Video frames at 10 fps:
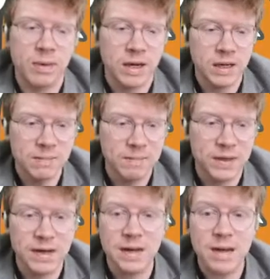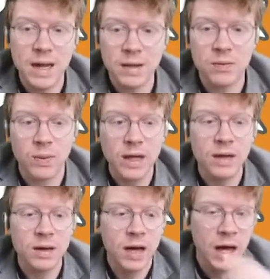a reminder that next
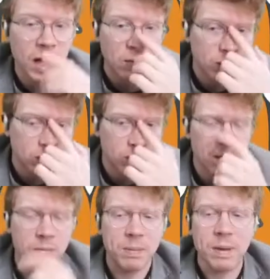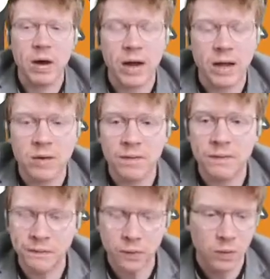week we will be preparing
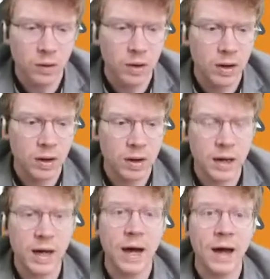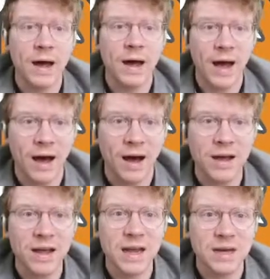for
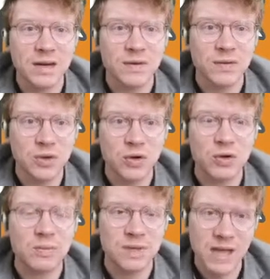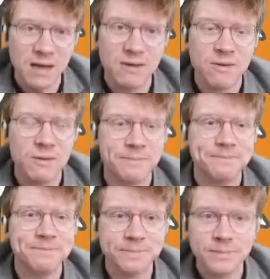our end of term test,
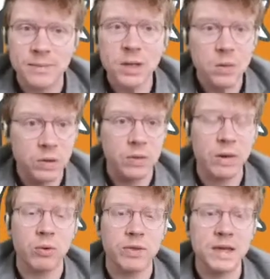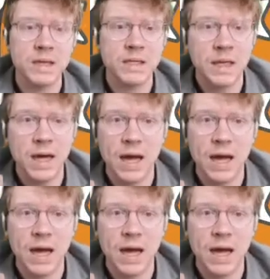which we will sit